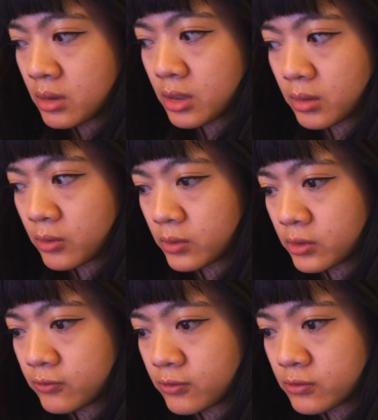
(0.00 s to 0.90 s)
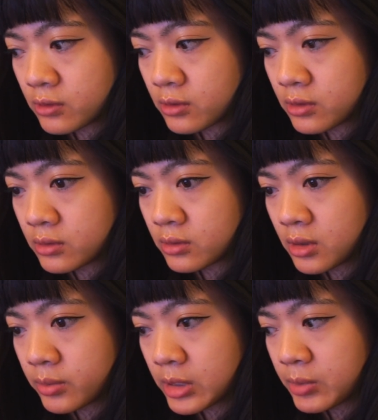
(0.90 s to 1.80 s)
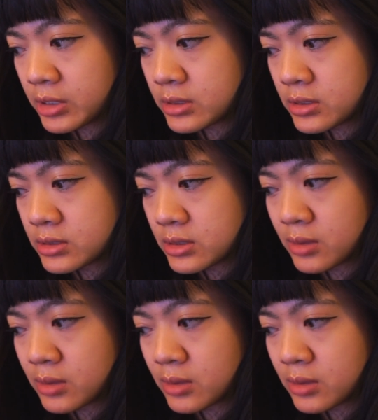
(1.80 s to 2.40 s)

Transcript: I'm going to draw comic pages.